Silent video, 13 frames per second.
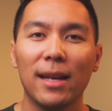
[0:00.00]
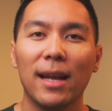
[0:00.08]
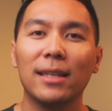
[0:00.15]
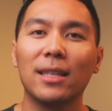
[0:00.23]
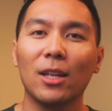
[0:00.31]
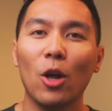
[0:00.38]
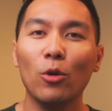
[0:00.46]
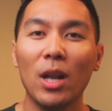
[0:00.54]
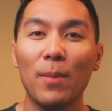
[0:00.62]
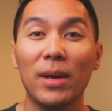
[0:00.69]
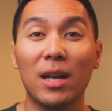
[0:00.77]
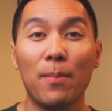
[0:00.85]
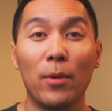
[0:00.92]
is a
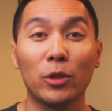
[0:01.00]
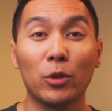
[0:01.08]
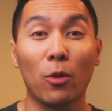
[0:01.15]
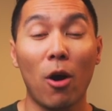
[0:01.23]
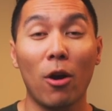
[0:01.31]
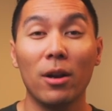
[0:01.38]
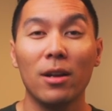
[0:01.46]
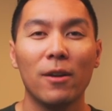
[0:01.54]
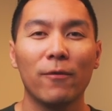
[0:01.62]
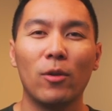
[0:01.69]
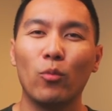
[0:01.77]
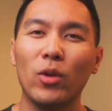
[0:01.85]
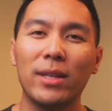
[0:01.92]
low-limit commercial card
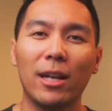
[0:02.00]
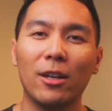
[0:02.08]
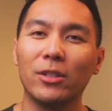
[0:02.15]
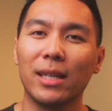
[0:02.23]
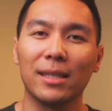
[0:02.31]
from retailers